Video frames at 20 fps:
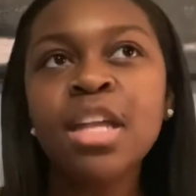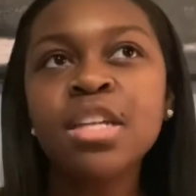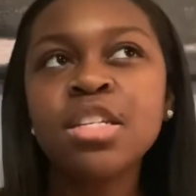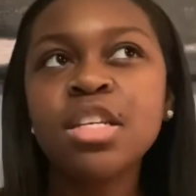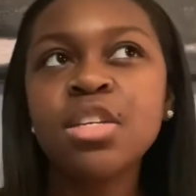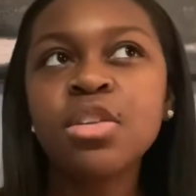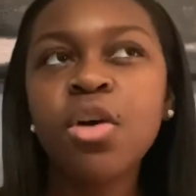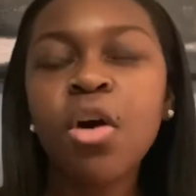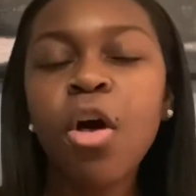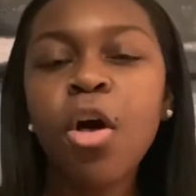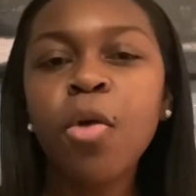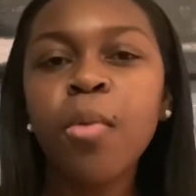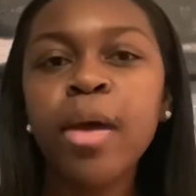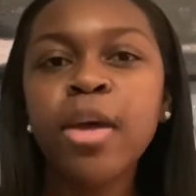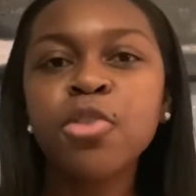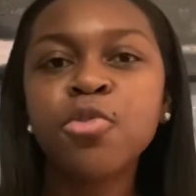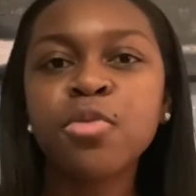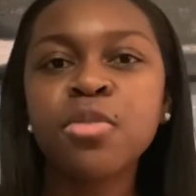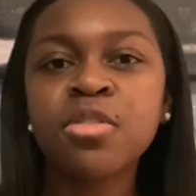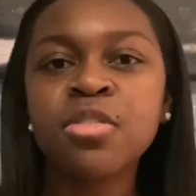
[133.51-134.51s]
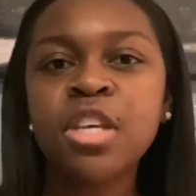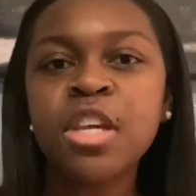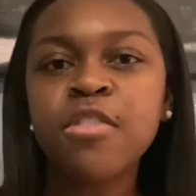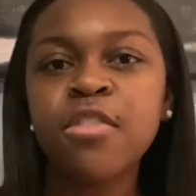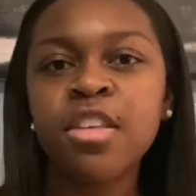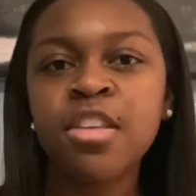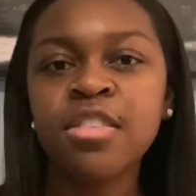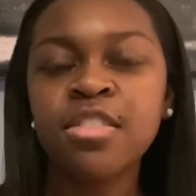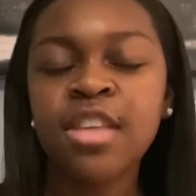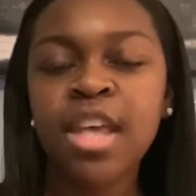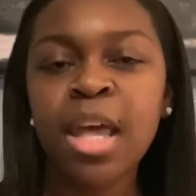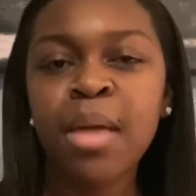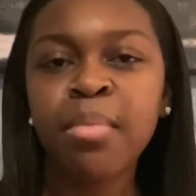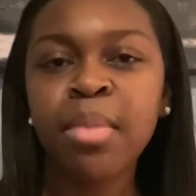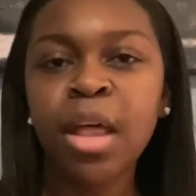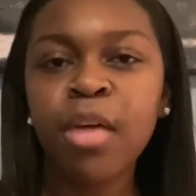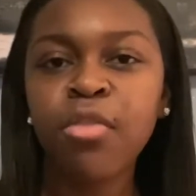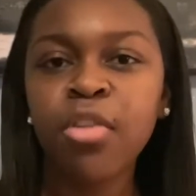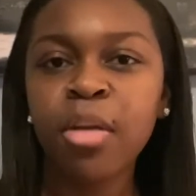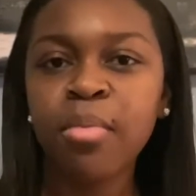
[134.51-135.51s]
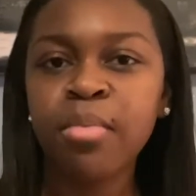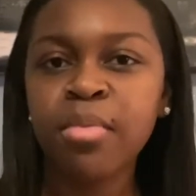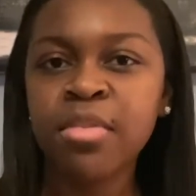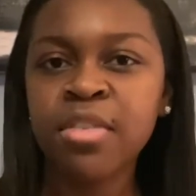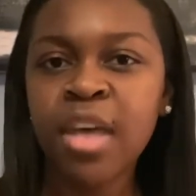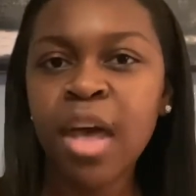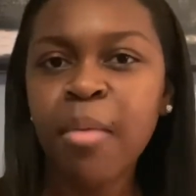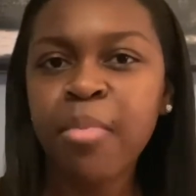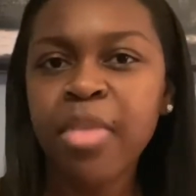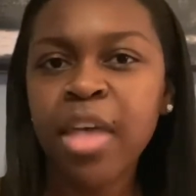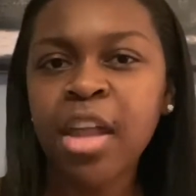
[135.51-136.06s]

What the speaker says: didn't always receive the same level of depth